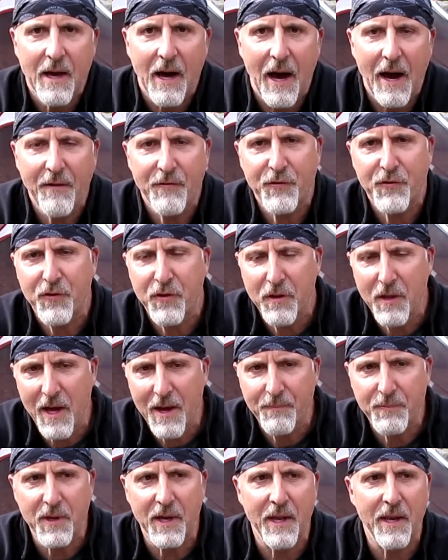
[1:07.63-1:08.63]
I have
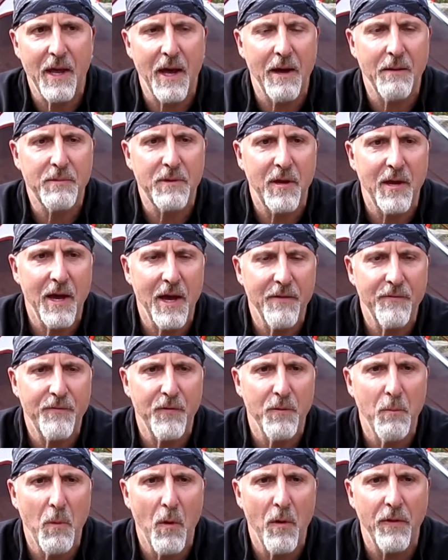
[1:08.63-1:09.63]
slept in a tent
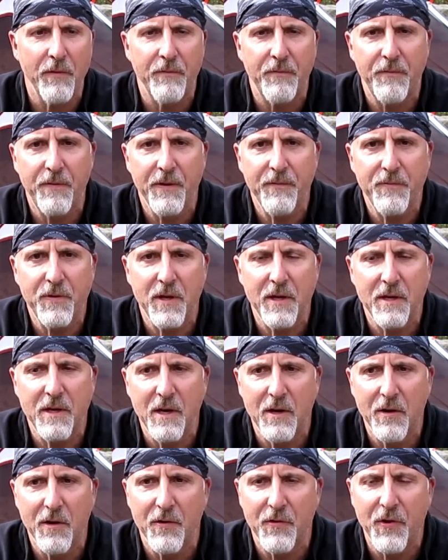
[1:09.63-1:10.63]
for more than 50
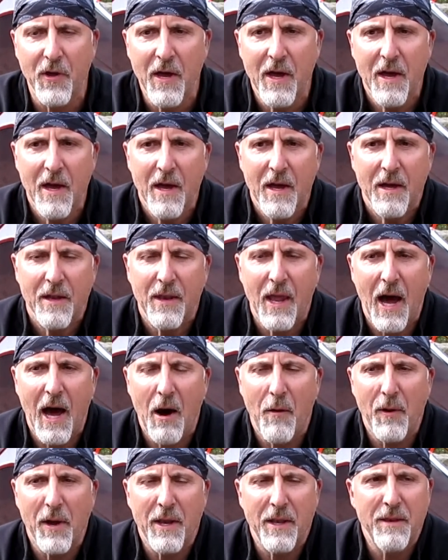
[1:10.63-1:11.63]
years
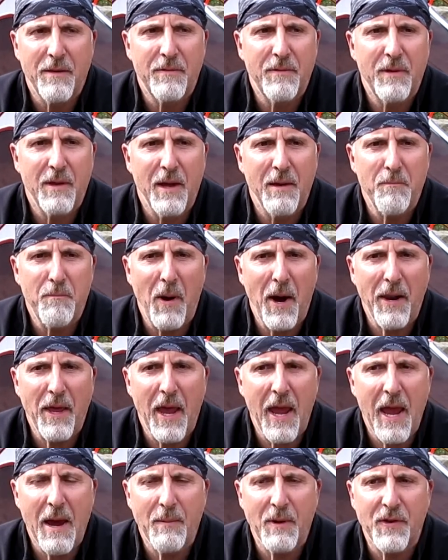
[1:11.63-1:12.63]
now, and about a
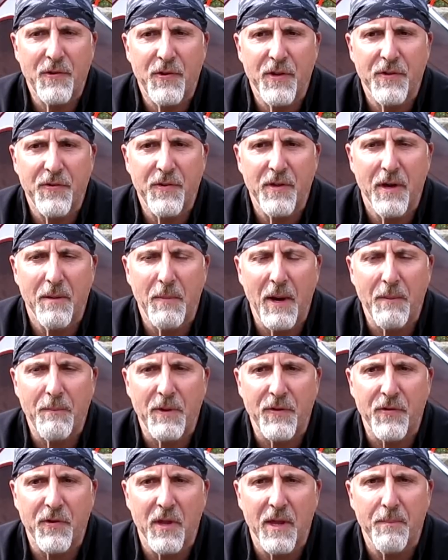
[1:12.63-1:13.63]
hammock system I've
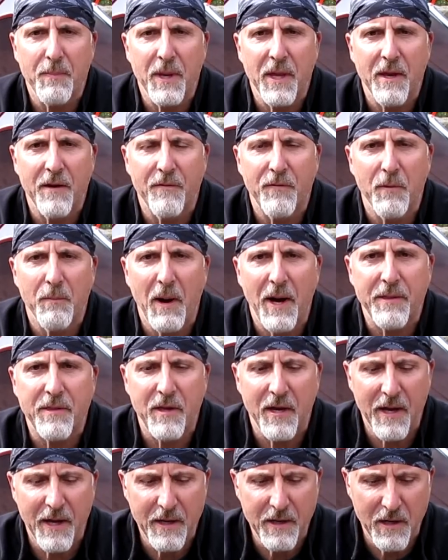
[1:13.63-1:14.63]
been sleeping in it for about
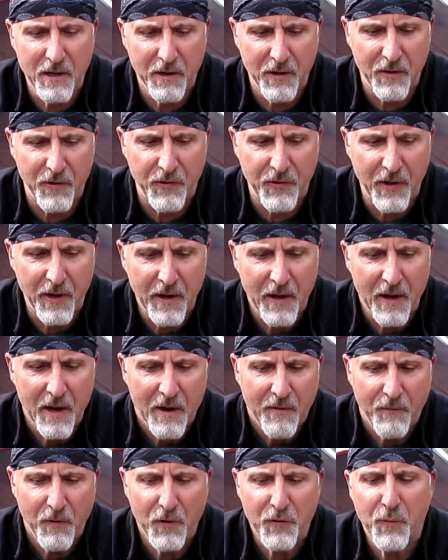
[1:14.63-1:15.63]
10 years.
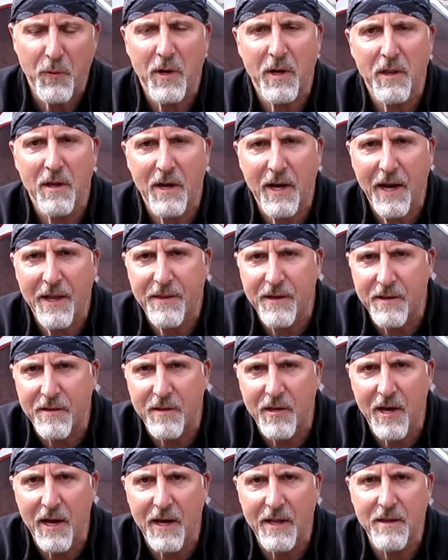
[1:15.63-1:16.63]
First we're going to look at the
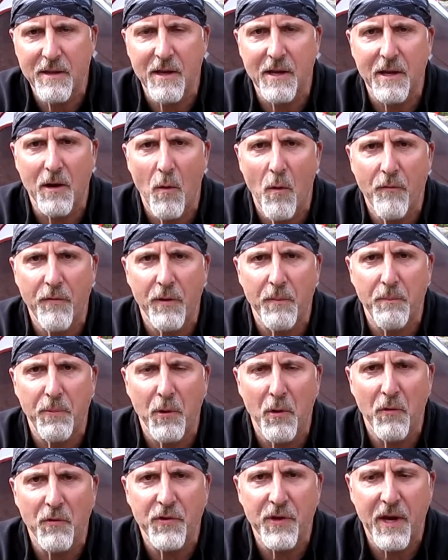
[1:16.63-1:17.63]
tent and go over the
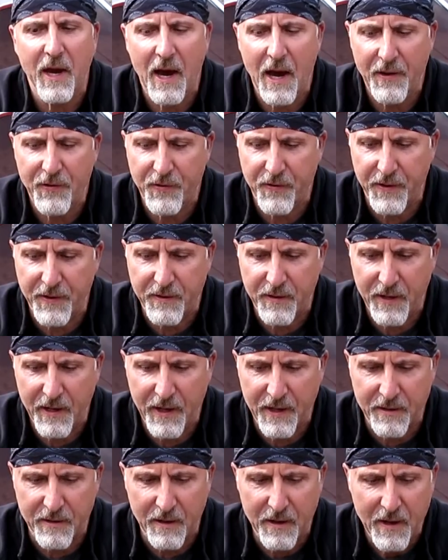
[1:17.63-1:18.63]
pros and cons of the
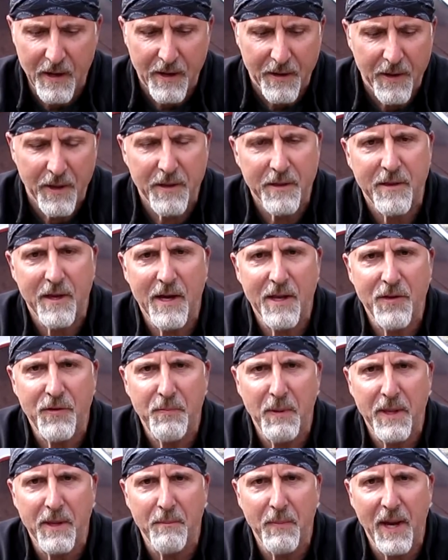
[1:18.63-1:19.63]
tent. Now the tent's
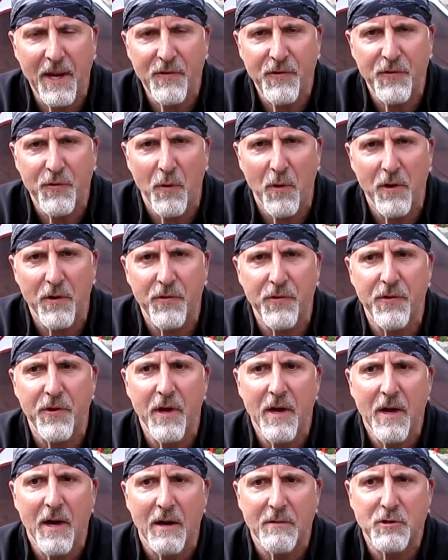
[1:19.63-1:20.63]
been the main source
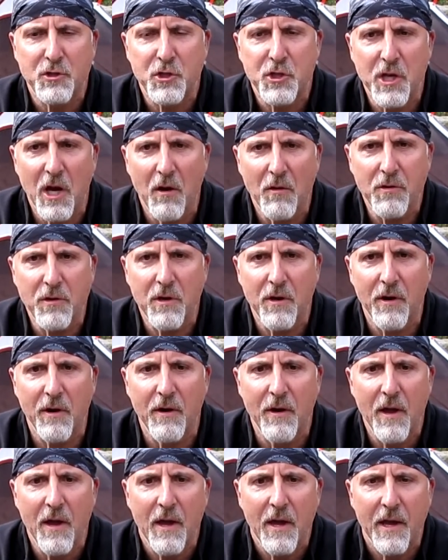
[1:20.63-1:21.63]
of
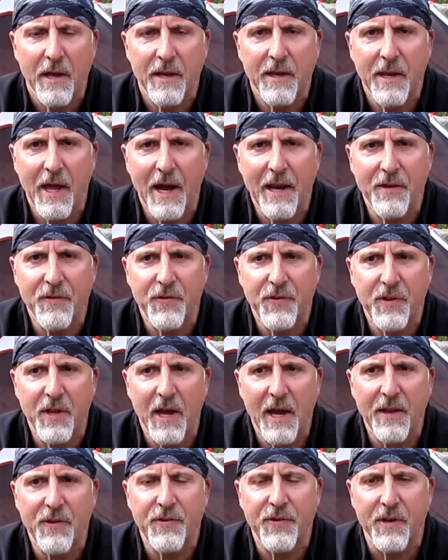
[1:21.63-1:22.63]
shelter in the United
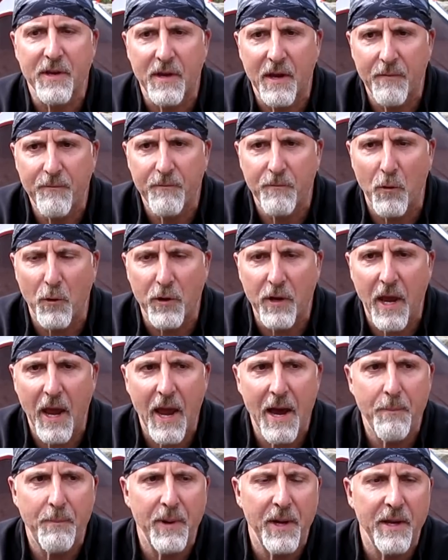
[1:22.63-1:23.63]
States and for
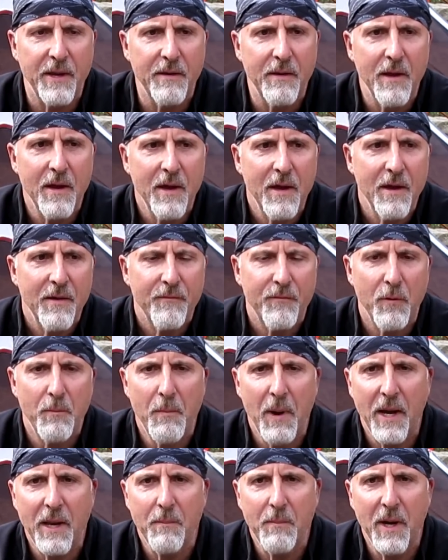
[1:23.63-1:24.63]
camping for
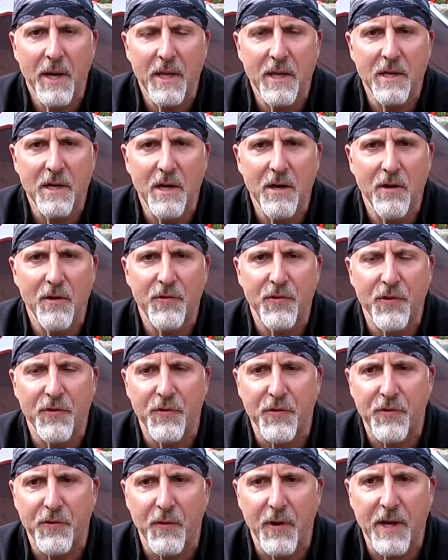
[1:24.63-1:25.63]
many years
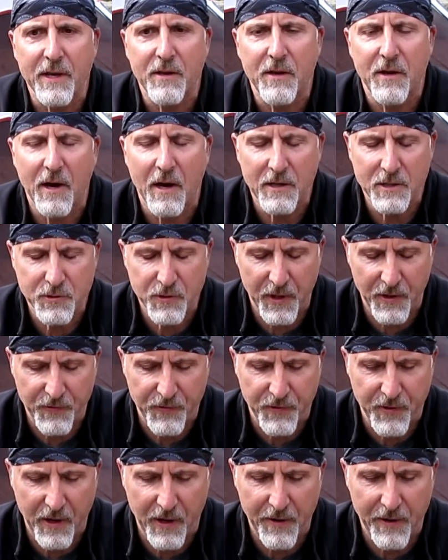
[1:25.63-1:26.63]
since this great country has
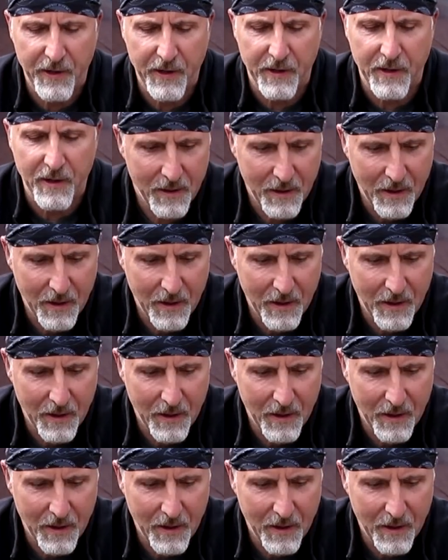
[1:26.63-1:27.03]
started.